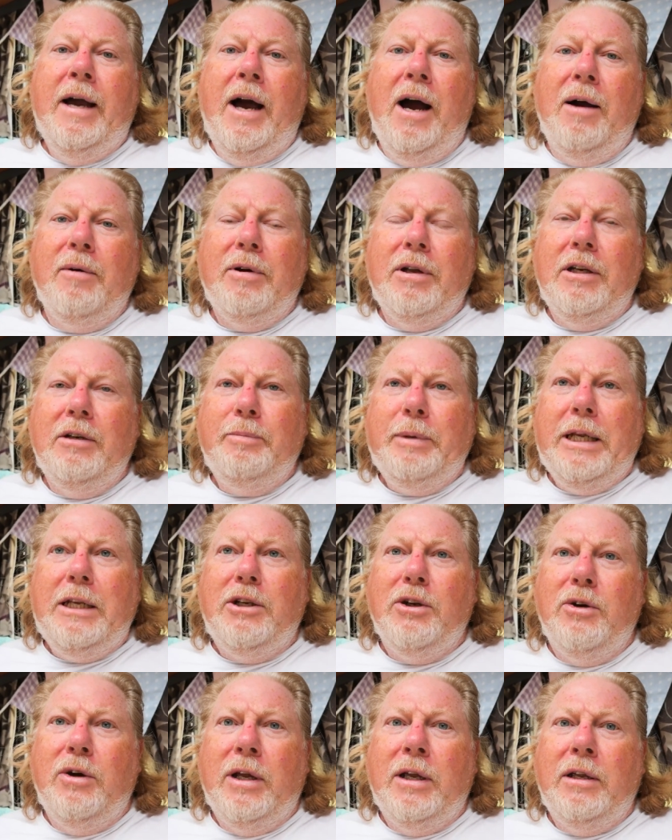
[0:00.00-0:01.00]
I'm going to be
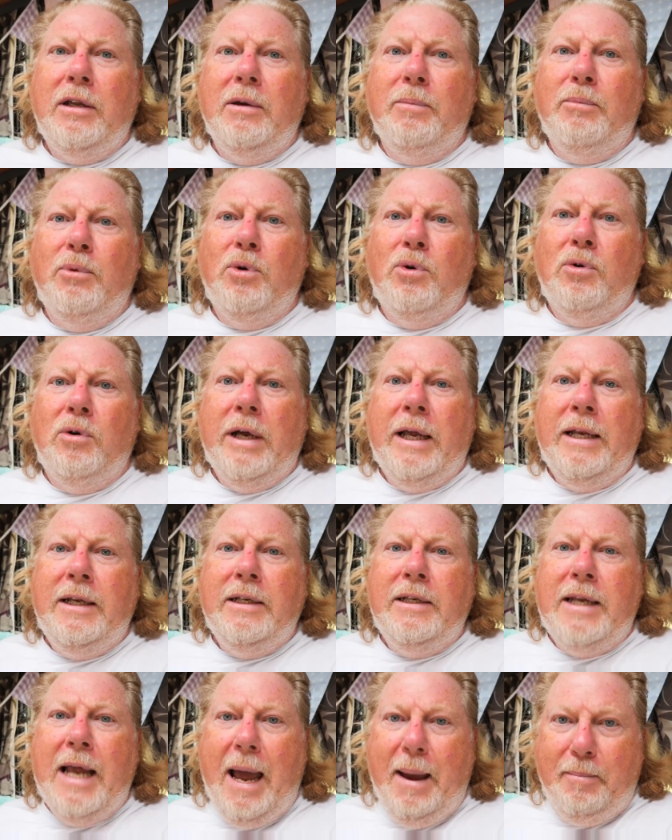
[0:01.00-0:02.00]
doing more
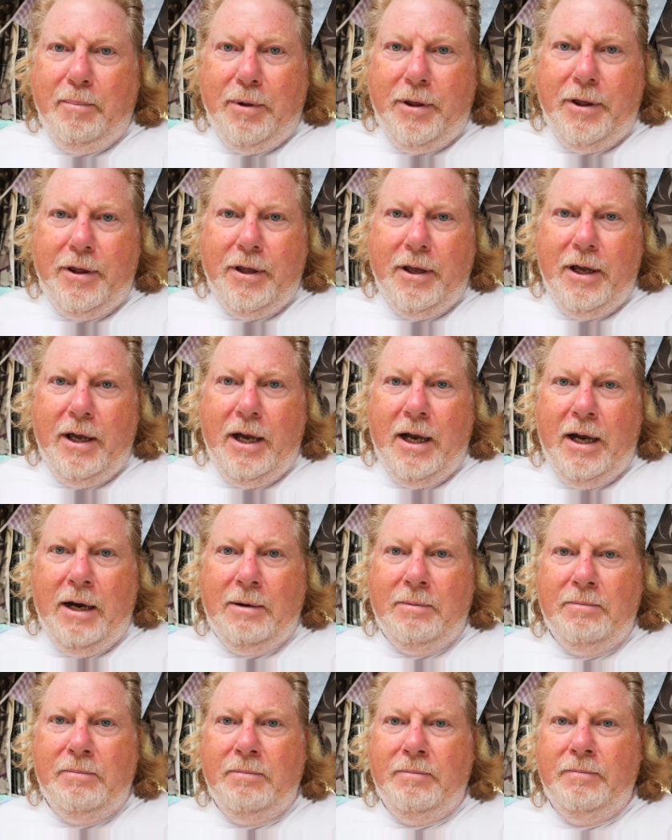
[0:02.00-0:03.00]
in depth
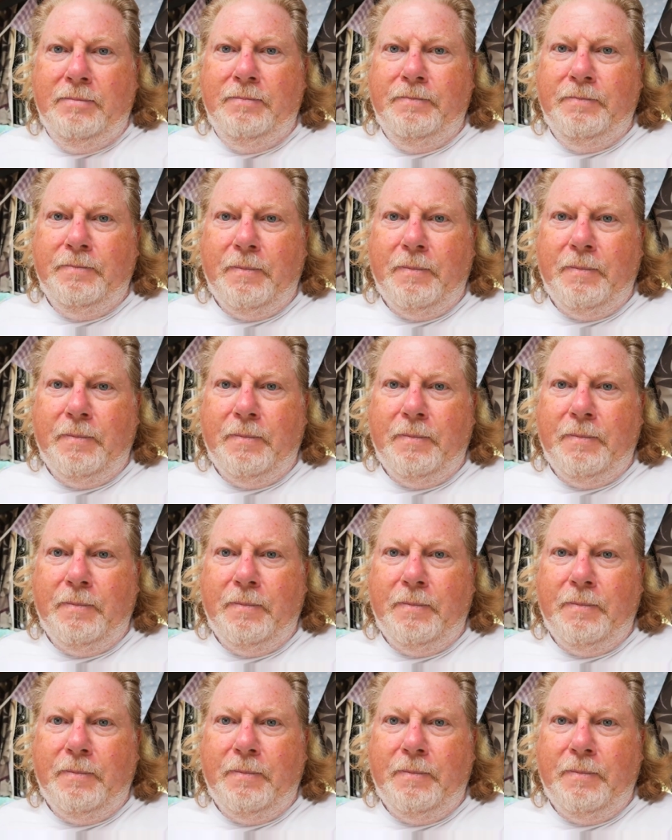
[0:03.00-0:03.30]
um,